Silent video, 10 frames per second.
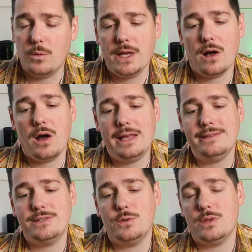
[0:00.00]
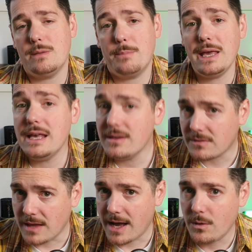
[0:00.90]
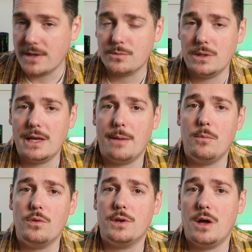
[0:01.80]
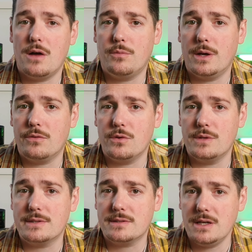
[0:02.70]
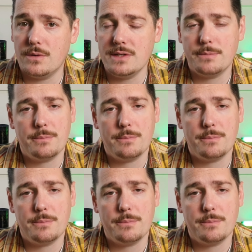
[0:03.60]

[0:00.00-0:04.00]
We are into the P's now, as we get more than halfway through this series,